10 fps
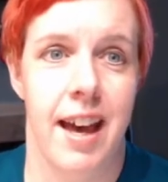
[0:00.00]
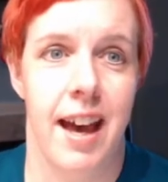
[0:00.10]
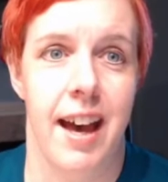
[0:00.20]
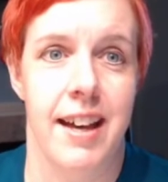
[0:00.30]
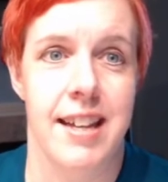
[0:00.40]

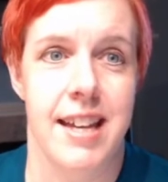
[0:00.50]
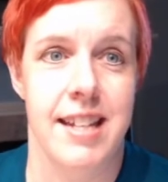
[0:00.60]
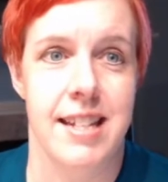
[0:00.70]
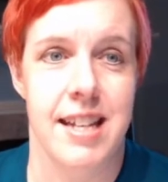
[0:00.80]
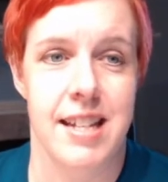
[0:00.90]

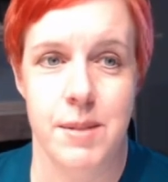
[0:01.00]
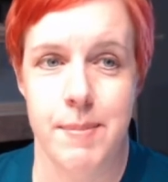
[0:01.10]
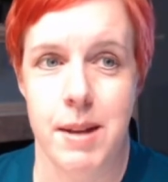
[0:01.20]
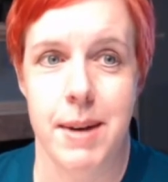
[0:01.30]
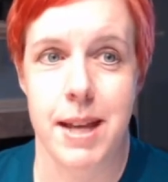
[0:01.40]
It
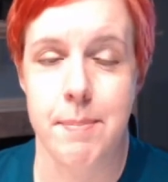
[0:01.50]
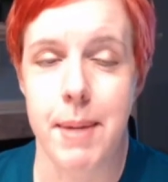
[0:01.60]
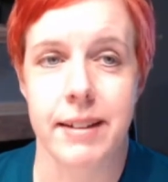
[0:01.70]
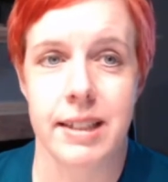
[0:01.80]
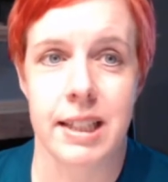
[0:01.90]
is made by the
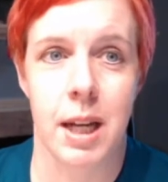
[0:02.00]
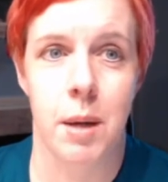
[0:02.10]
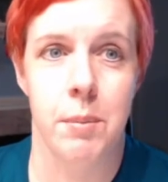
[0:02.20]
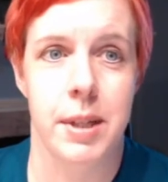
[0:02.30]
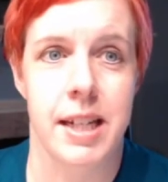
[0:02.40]
Feline
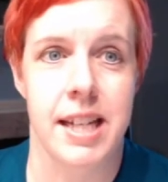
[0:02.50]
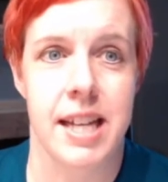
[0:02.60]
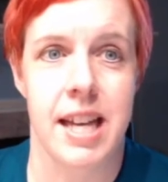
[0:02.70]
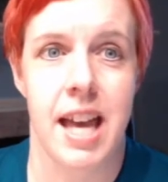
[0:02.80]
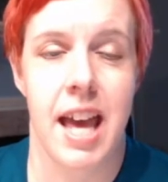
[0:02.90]

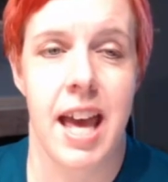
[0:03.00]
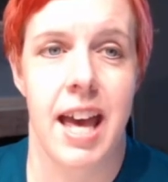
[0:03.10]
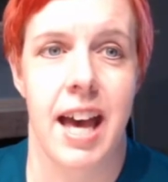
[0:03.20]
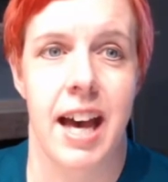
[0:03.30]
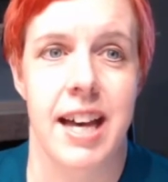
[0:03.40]
company.
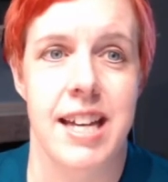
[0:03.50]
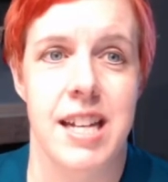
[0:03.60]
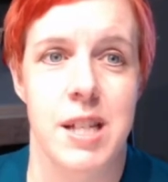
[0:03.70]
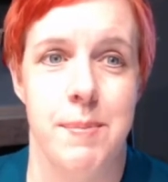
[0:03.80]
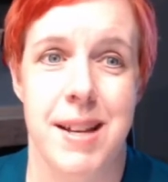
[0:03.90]

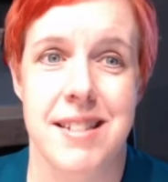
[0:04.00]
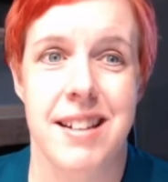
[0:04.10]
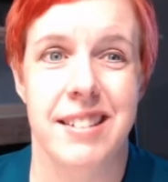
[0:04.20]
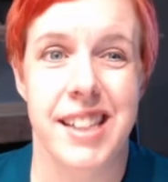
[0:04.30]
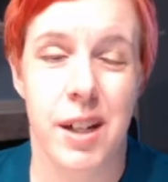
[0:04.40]
It is
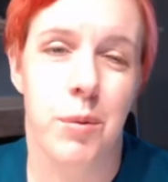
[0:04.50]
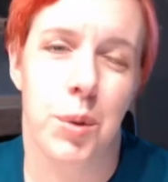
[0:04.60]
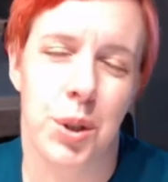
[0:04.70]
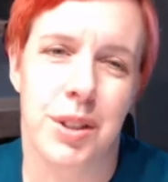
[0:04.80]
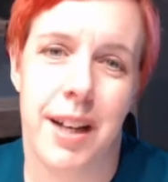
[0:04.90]
basically a
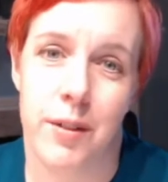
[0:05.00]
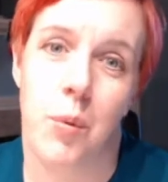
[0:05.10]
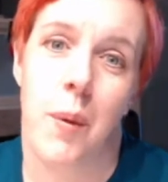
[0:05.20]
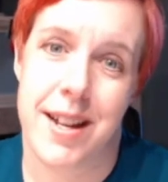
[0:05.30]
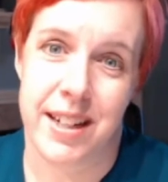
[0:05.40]
roll
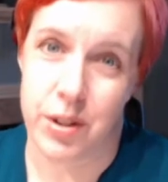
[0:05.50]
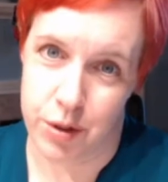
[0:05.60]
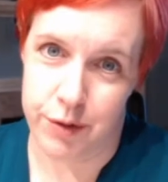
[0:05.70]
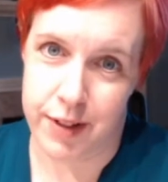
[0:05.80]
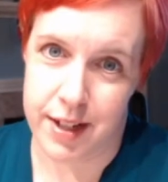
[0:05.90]
of white
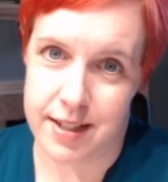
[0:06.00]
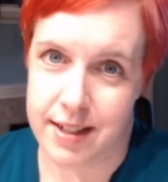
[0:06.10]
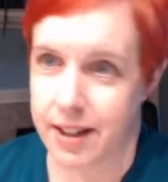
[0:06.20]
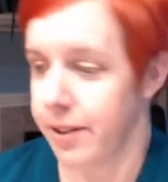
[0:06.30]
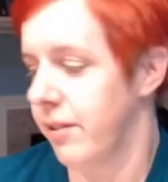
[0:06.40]

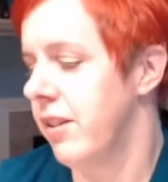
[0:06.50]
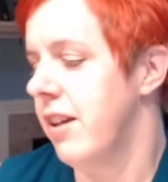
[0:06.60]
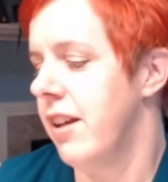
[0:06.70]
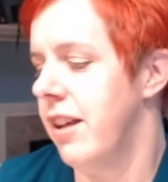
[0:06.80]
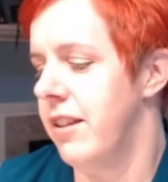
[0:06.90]
interfacing.
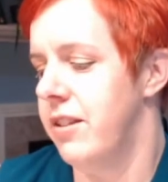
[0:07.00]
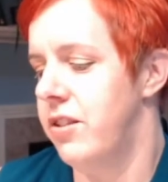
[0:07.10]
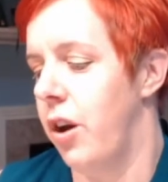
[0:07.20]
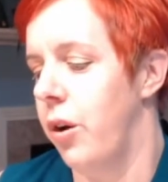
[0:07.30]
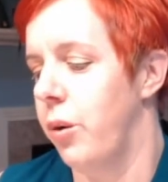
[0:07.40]

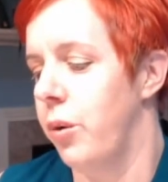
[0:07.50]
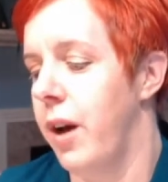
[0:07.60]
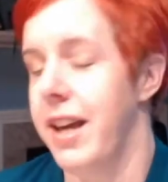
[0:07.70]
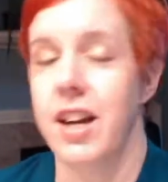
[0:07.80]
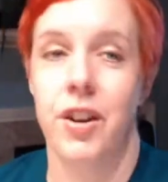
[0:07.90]

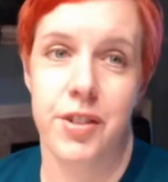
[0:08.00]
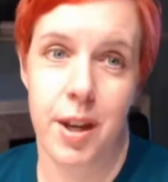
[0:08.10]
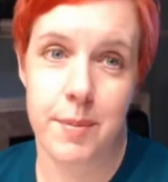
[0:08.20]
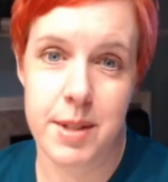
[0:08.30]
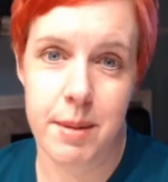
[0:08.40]
So it also
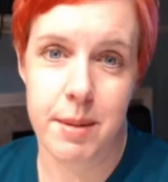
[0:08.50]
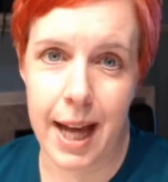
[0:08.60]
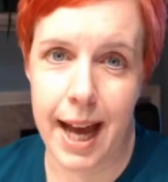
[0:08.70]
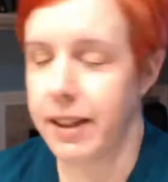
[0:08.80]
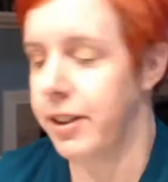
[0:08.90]
comes in
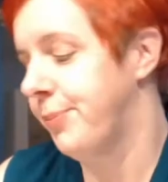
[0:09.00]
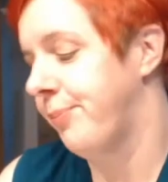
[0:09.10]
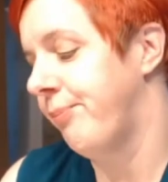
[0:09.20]
black.